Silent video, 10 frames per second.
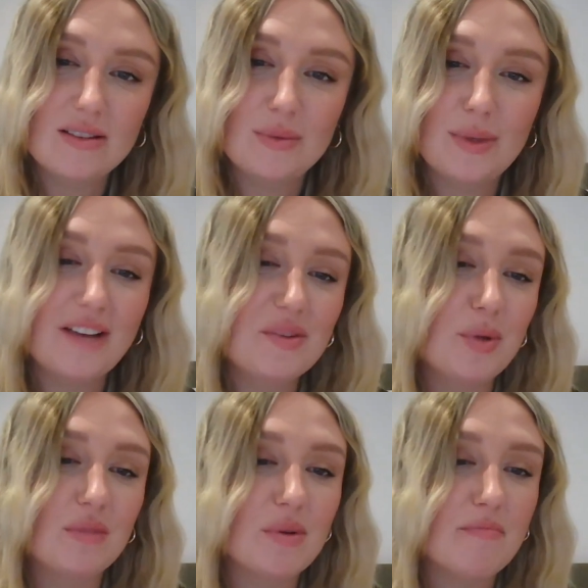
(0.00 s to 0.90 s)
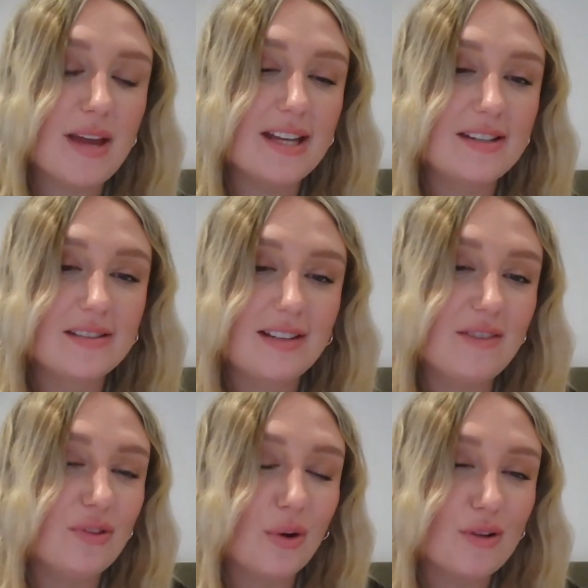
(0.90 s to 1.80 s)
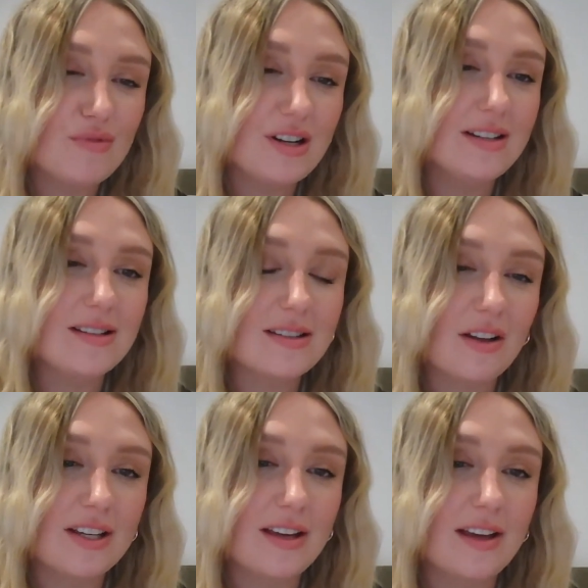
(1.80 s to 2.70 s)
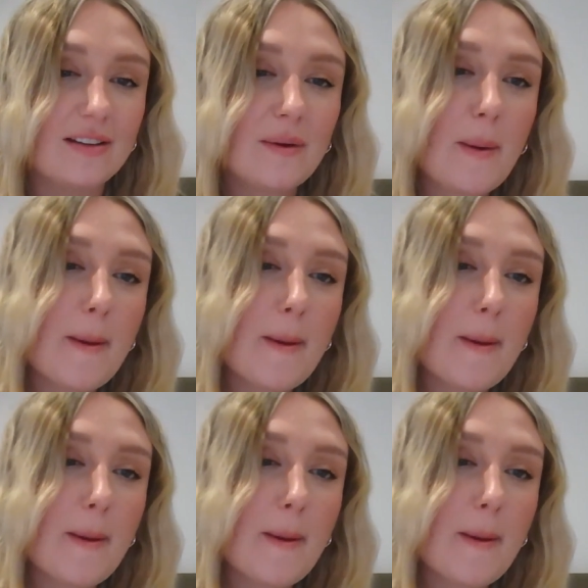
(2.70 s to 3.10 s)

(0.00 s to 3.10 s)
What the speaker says: We'll have to put them in mid, even though I really dislike it.